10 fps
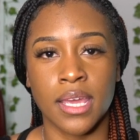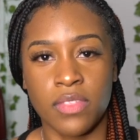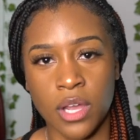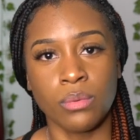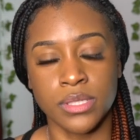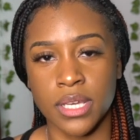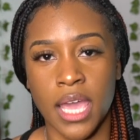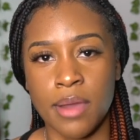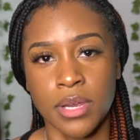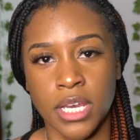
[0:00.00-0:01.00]
there was a
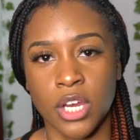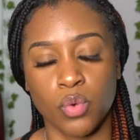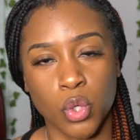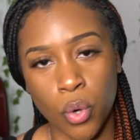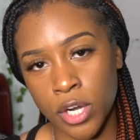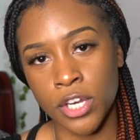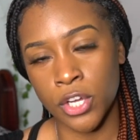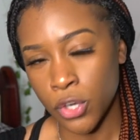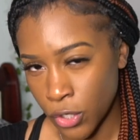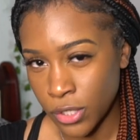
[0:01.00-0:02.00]
camera in here recording
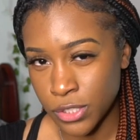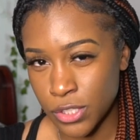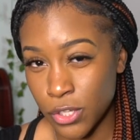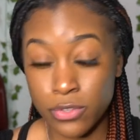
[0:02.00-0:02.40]
the girls